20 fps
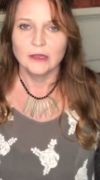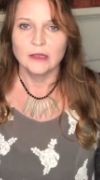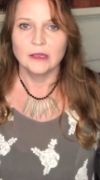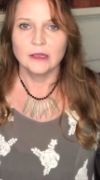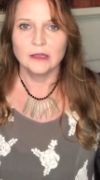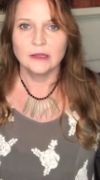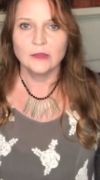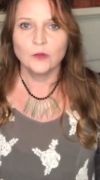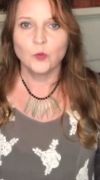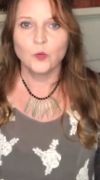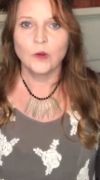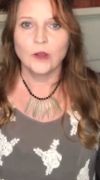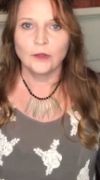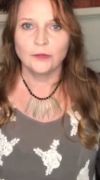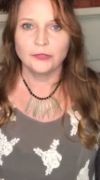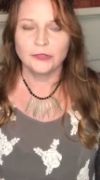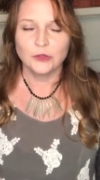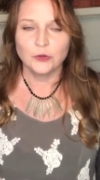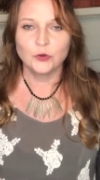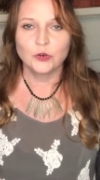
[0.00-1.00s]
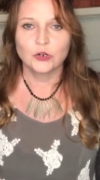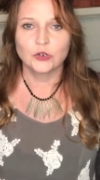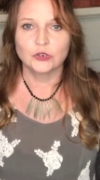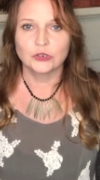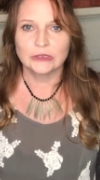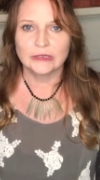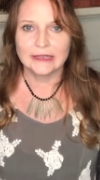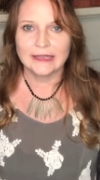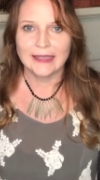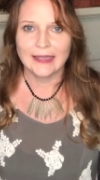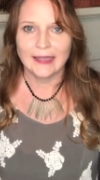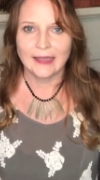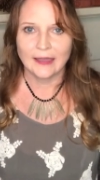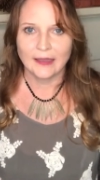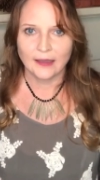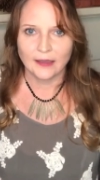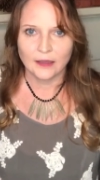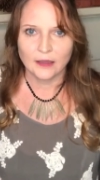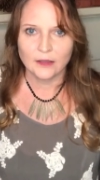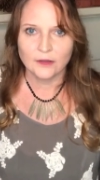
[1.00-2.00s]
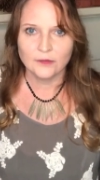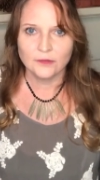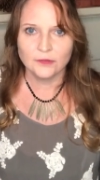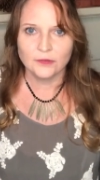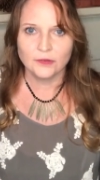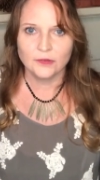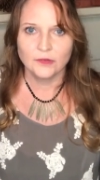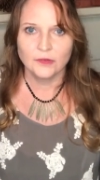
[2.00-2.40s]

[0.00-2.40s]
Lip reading: in the wealth that you currently have